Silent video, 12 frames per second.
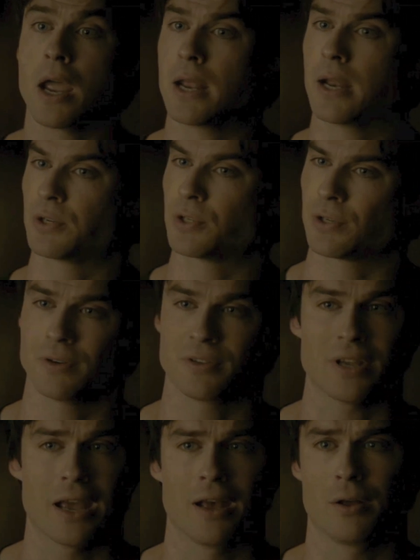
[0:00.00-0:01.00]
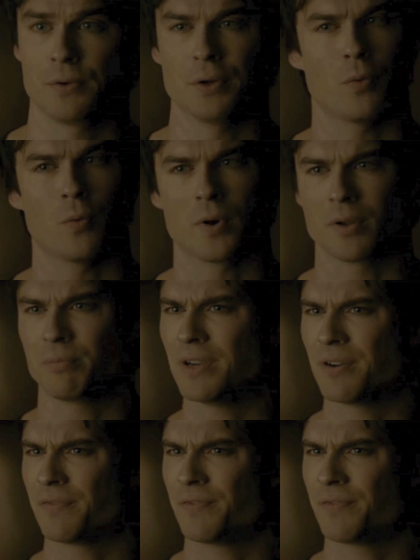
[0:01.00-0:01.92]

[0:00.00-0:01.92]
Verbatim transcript: And I sure as hell don't want to be your